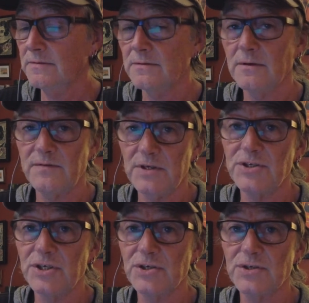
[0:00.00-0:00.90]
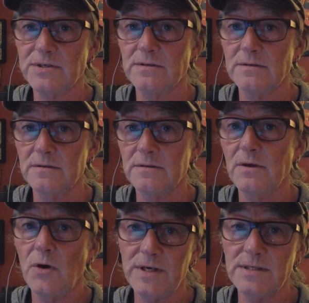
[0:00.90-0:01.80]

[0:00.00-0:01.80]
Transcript: of this year's hockey